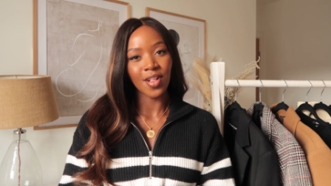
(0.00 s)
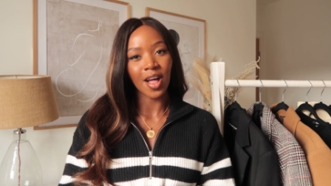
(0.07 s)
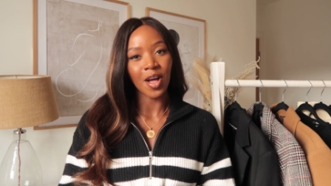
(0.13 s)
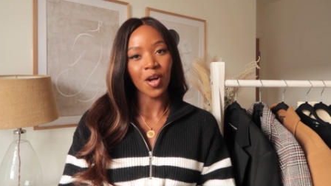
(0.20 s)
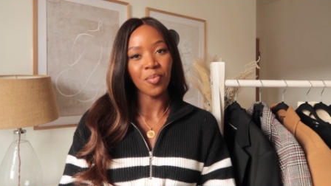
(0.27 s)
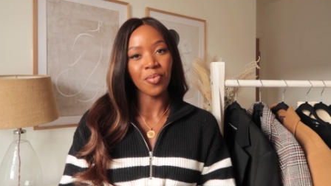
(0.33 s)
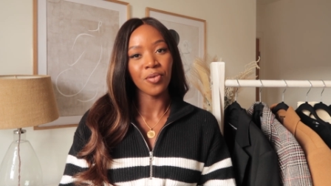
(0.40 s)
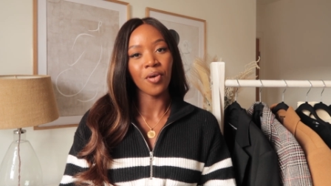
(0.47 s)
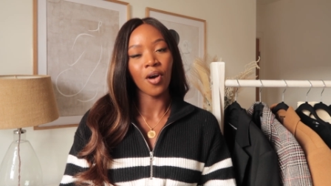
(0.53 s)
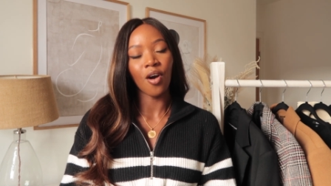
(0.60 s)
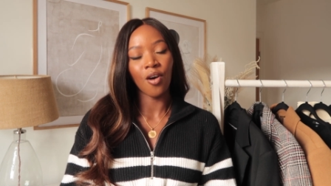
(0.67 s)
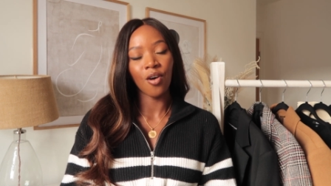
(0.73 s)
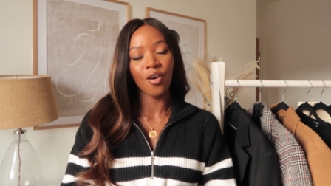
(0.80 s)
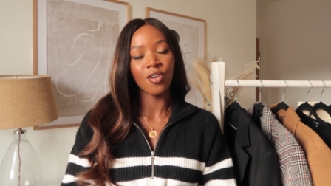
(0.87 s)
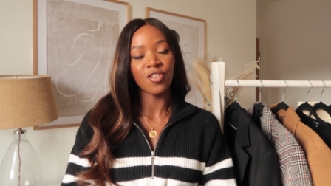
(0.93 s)
I hope you are
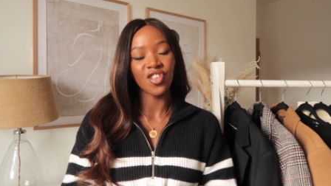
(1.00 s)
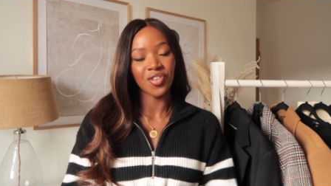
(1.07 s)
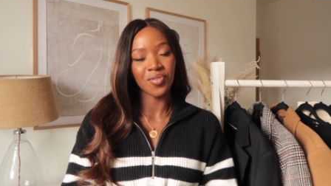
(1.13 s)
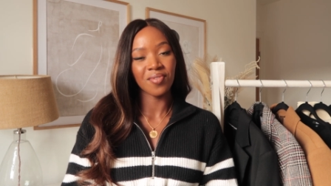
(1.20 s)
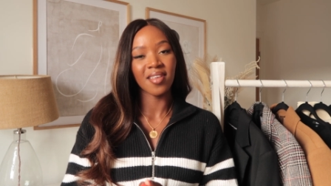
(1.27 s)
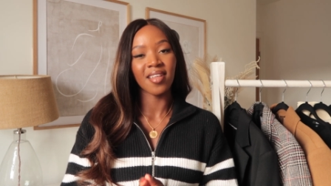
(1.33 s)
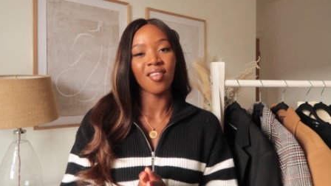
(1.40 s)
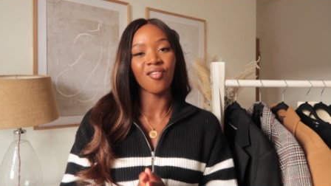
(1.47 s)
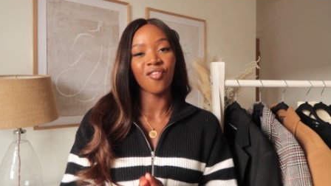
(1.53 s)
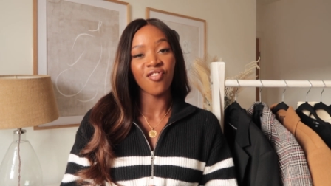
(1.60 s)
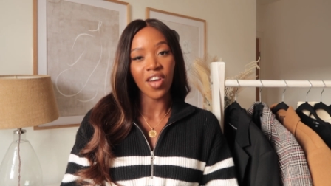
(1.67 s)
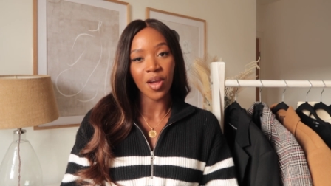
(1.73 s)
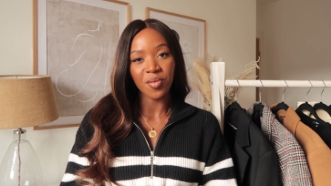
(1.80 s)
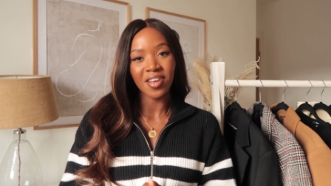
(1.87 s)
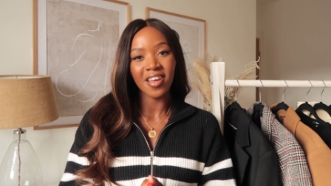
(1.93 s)
all doing
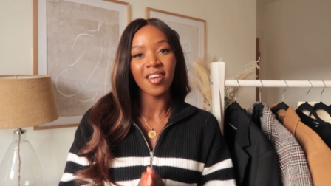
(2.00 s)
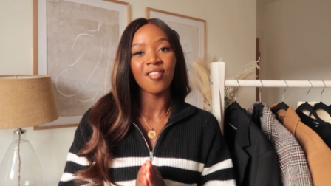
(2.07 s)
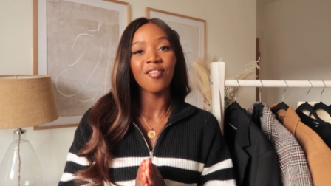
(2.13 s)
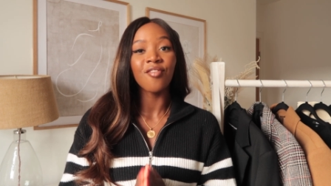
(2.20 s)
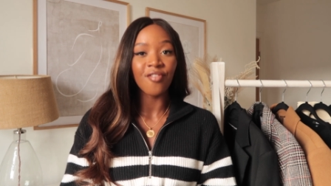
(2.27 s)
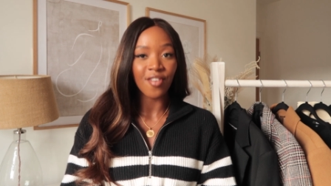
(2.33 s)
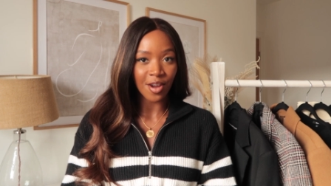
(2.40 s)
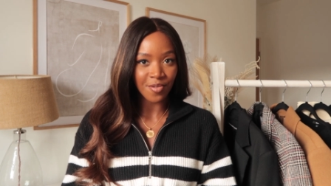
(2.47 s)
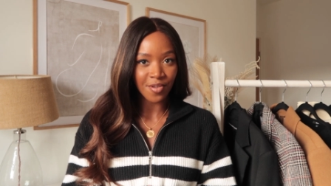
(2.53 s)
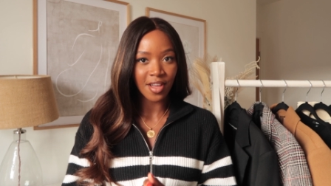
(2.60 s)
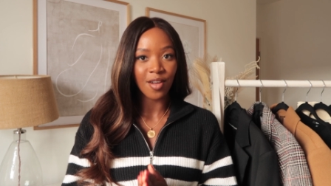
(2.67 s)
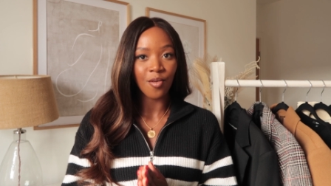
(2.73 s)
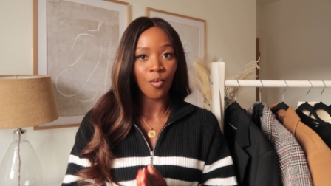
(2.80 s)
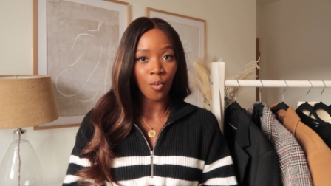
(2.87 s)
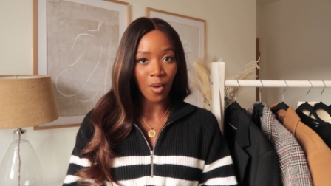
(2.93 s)
very
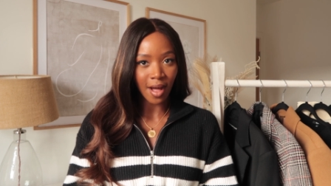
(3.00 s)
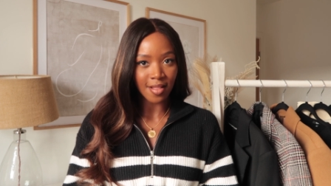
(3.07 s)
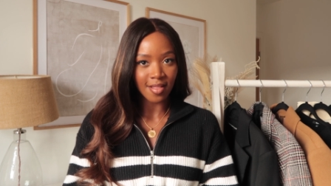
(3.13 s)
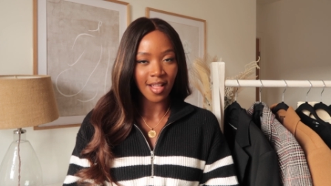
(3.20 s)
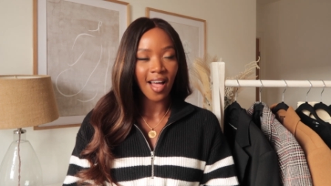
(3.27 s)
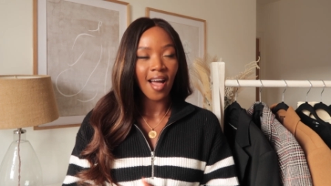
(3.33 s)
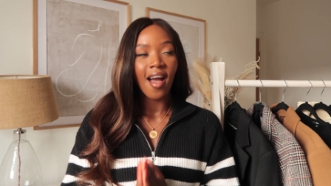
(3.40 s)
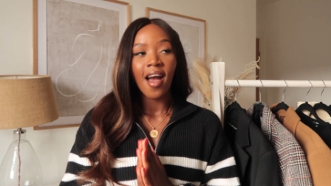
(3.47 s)
well.